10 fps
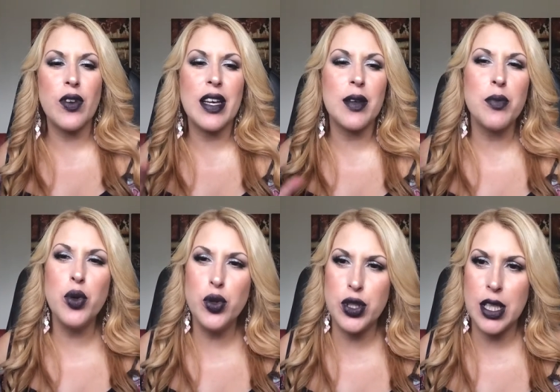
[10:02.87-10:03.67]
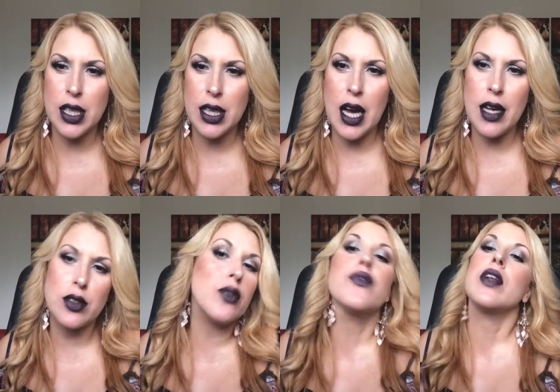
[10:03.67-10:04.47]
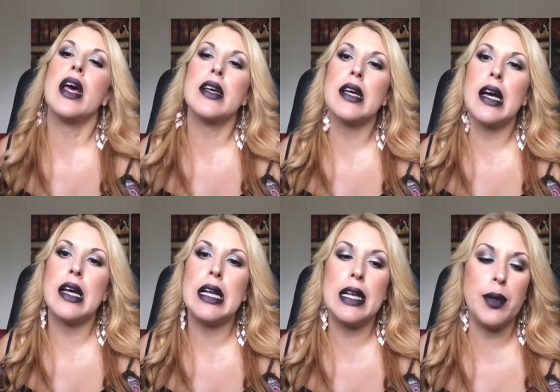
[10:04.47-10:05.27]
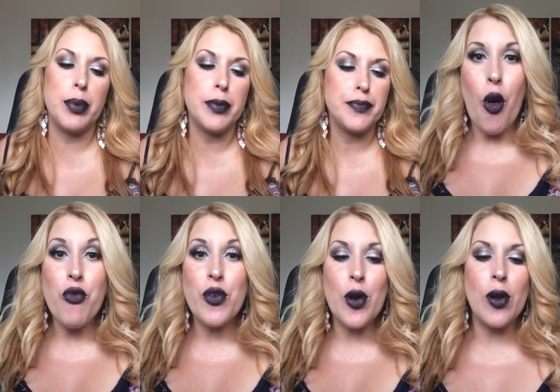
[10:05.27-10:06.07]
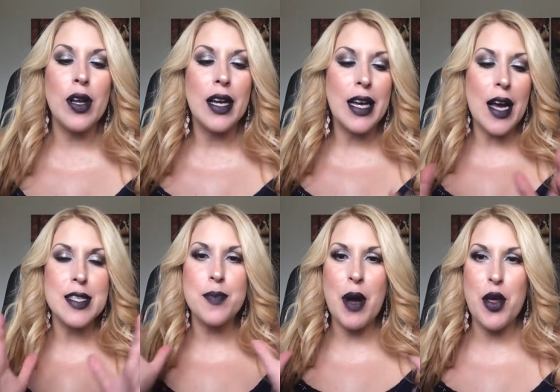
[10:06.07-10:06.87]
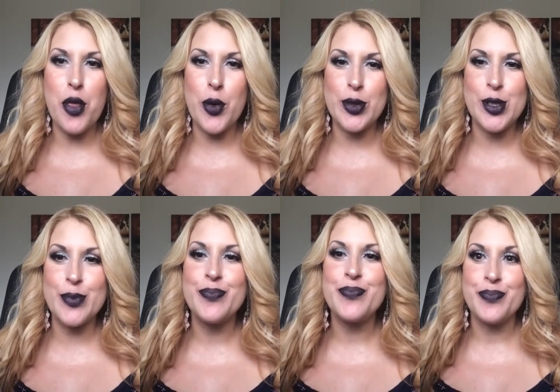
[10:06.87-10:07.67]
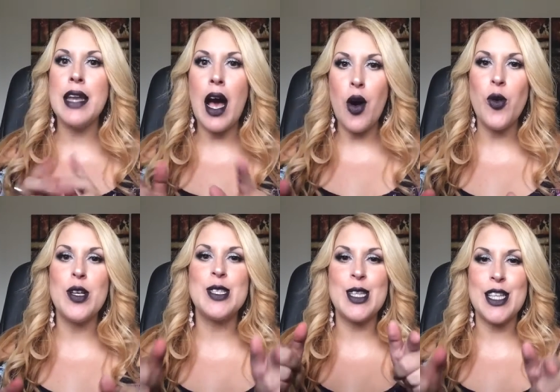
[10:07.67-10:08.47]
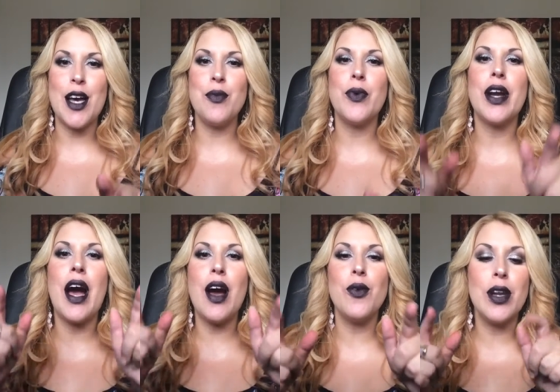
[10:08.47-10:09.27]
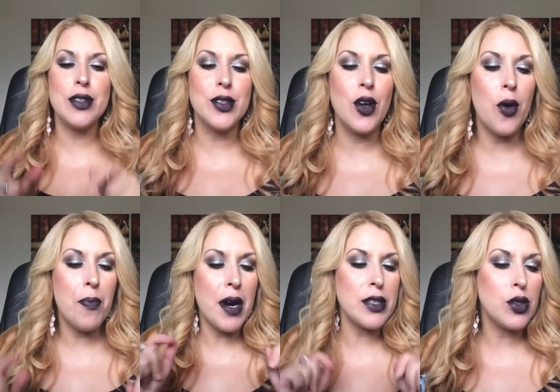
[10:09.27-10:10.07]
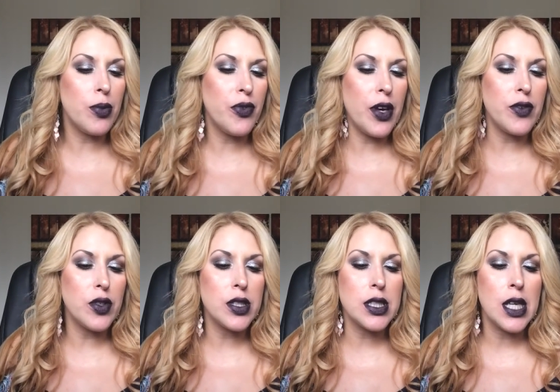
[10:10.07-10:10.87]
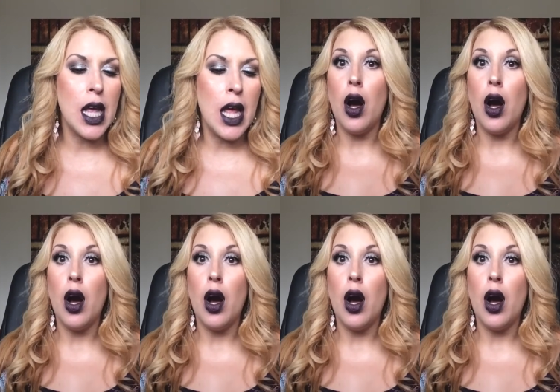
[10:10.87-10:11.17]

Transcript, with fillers: of like moussey kind of like lip. Overall, guys, my thoughts. Now it's a time where I will let you know my top favorites.